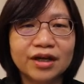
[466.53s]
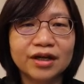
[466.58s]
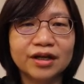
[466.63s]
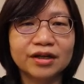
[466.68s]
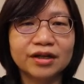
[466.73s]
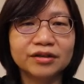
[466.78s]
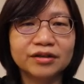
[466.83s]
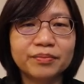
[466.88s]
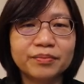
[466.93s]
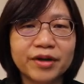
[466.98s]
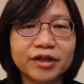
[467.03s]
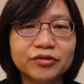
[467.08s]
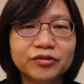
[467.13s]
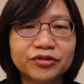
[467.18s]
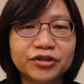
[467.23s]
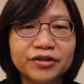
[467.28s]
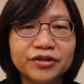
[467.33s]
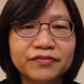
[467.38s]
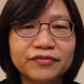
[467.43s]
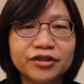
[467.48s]
and the
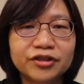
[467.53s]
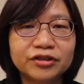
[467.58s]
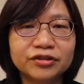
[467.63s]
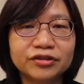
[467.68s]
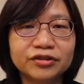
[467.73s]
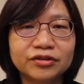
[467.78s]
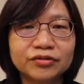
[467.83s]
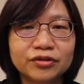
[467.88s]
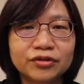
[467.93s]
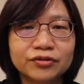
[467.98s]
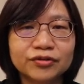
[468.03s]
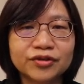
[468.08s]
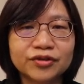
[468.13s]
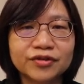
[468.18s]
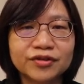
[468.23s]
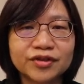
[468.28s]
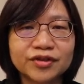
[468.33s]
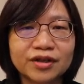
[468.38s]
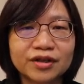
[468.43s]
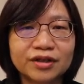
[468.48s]
battery inverter
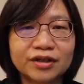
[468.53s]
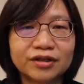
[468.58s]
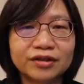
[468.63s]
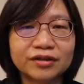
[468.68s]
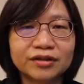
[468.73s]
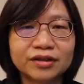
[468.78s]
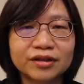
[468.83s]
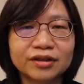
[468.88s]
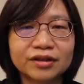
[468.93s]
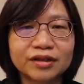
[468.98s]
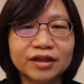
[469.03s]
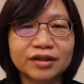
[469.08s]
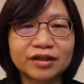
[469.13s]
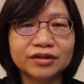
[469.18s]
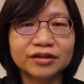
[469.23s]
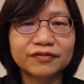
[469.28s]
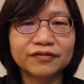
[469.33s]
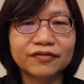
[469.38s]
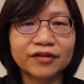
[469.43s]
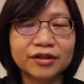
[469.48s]
losses are
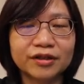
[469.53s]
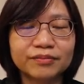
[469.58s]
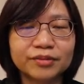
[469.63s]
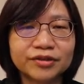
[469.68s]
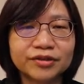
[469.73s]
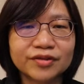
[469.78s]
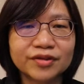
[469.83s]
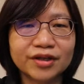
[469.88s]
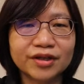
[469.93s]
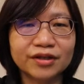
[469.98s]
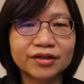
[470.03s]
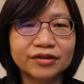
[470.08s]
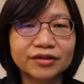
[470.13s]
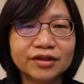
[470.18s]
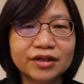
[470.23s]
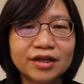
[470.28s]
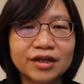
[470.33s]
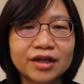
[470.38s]
95%,